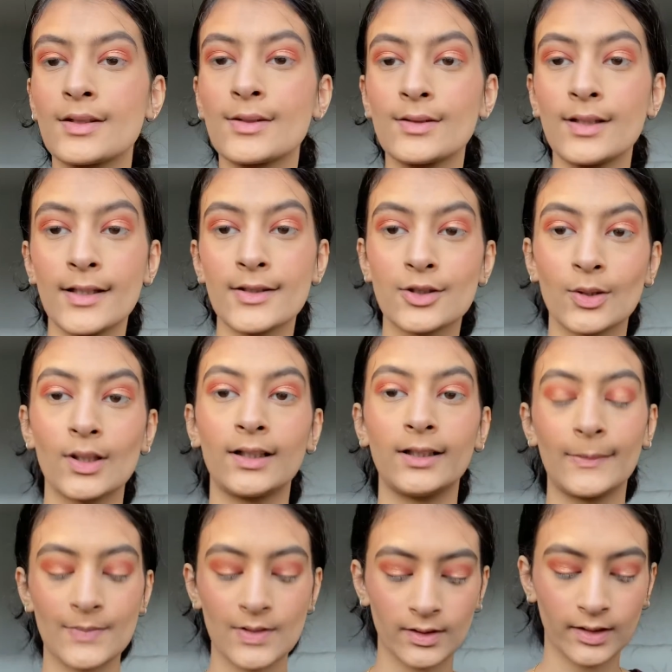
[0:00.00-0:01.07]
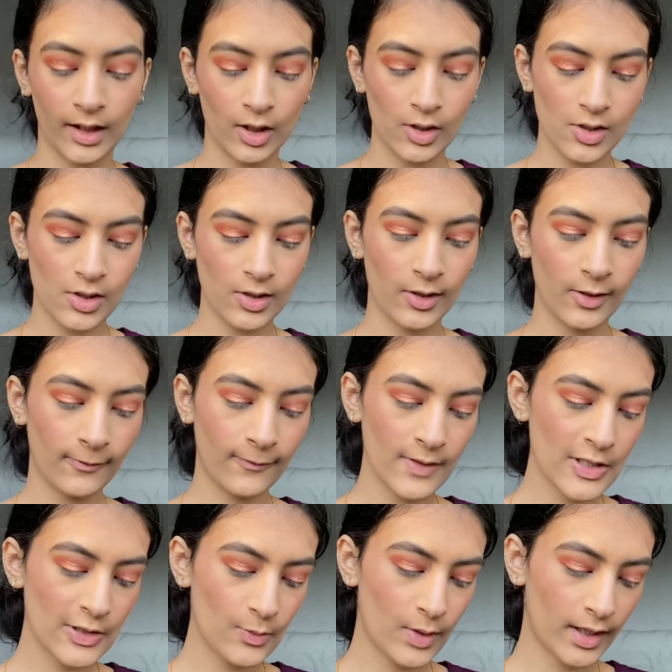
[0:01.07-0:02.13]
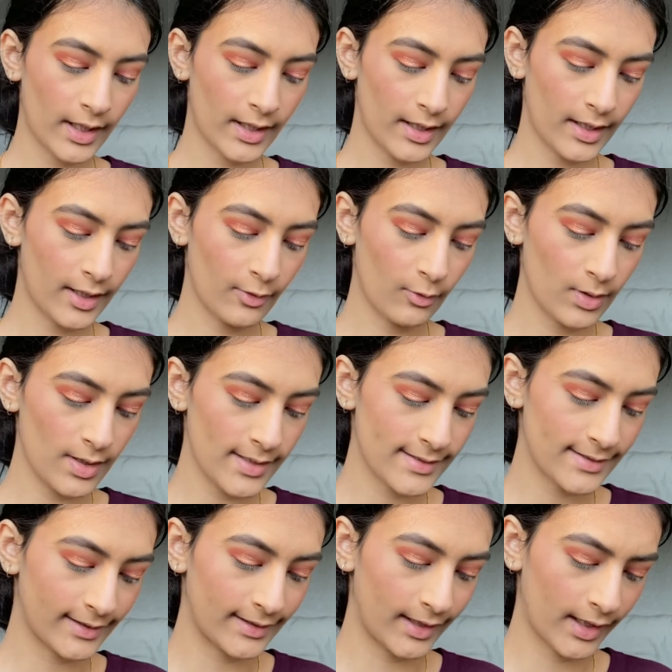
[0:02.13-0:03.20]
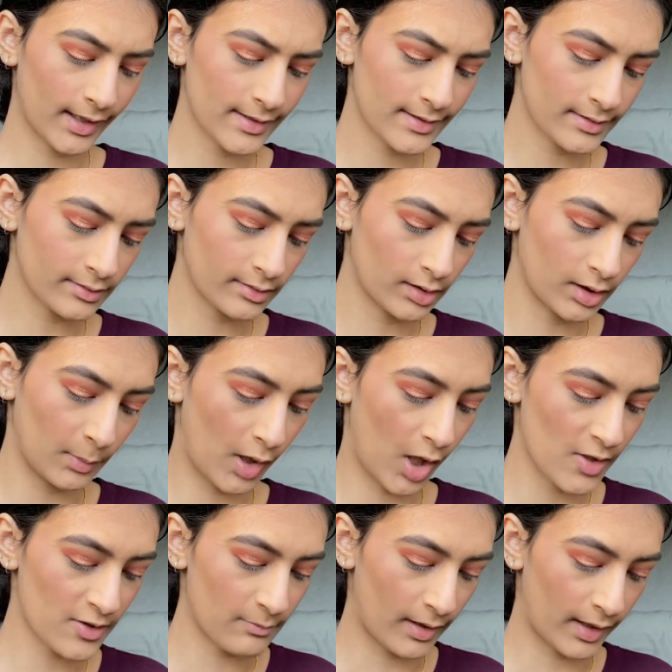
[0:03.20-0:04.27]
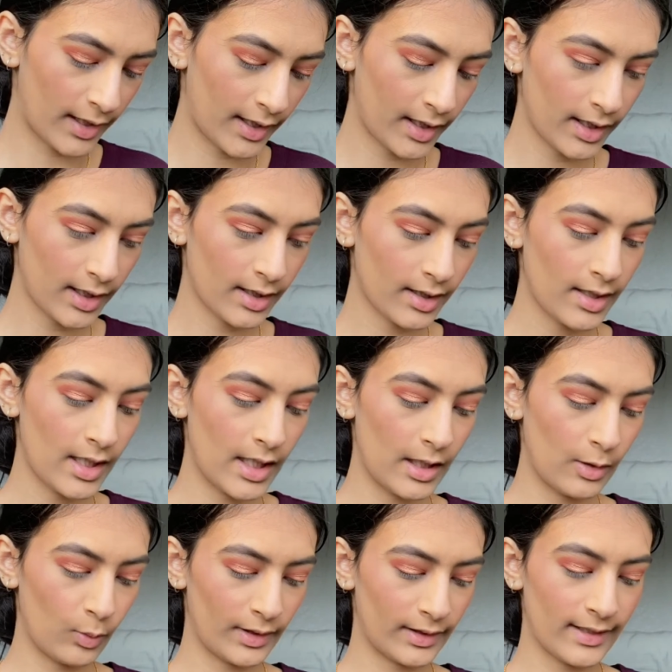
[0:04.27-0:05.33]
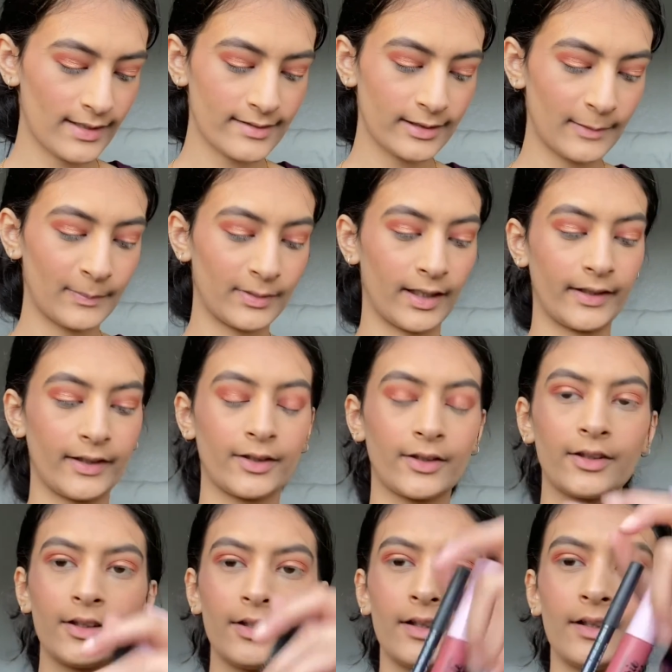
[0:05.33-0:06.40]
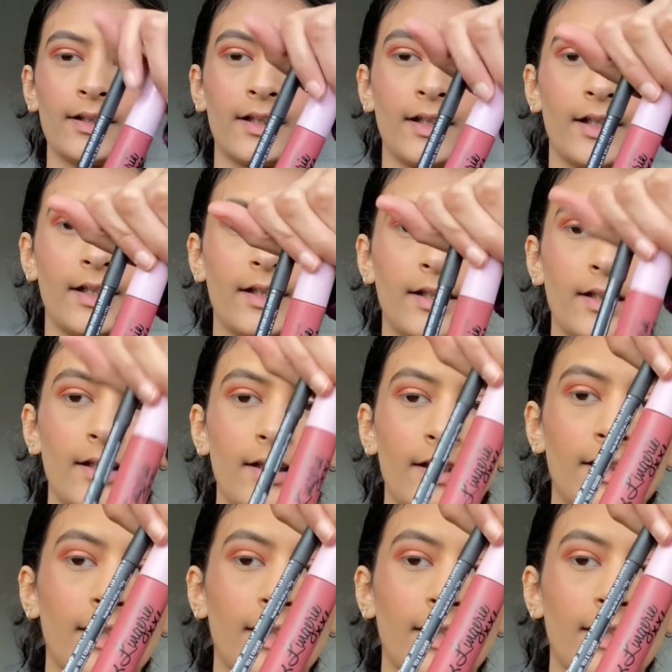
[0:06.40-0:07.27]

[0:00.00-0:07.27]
So let's do the lips now. So the first one I did was the NYX Cosmetic with this lip liner, and